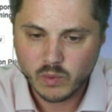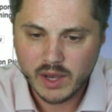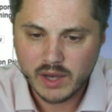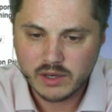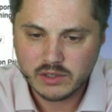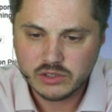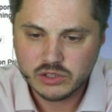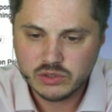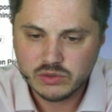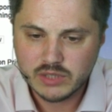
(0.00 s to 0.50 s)

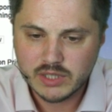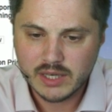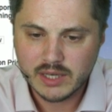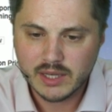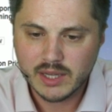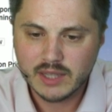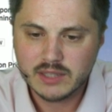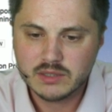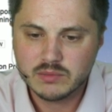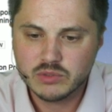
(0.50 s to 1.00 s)
Why don't you
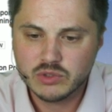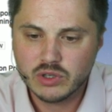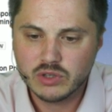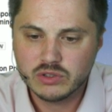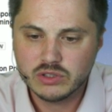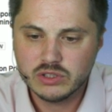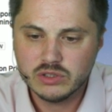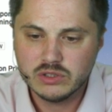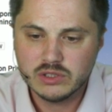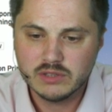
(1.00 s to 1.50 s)
dedicate some
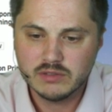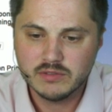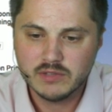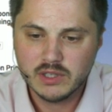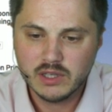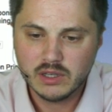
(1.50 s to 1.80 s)
shows to using